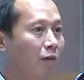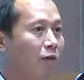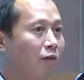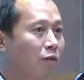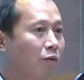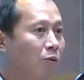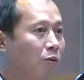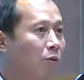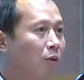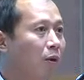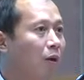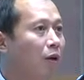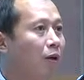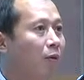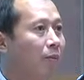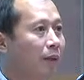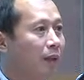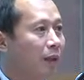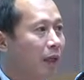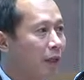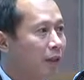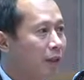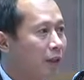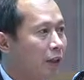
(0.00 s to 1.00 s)
through
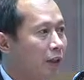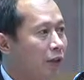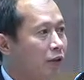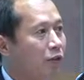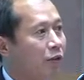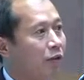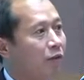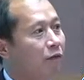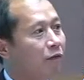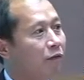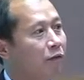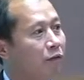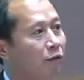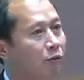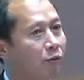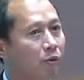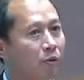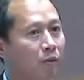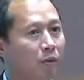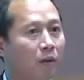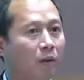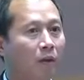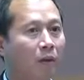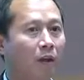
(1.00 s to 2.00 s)
urbanization,
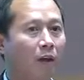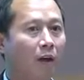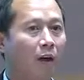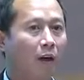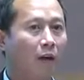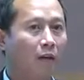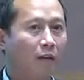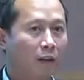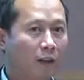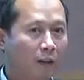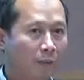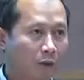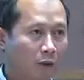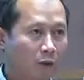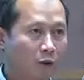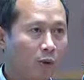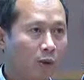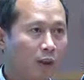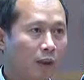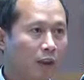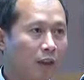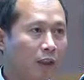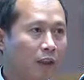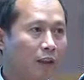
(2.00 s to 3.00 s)
through
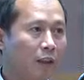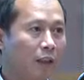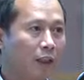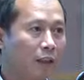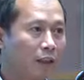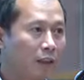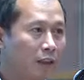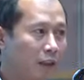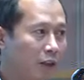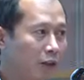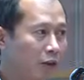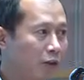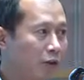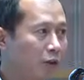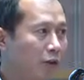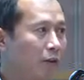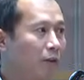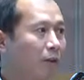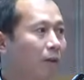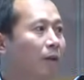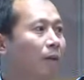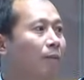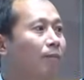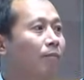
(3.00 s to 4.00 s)

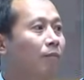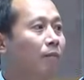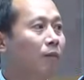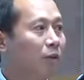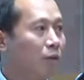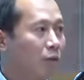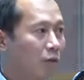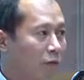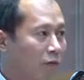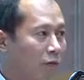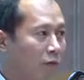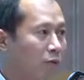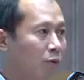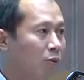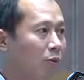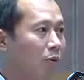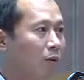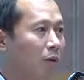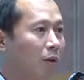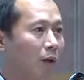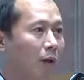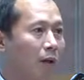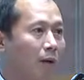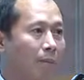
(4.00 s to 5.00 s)
democratization,
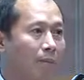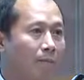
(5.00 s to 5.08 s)
through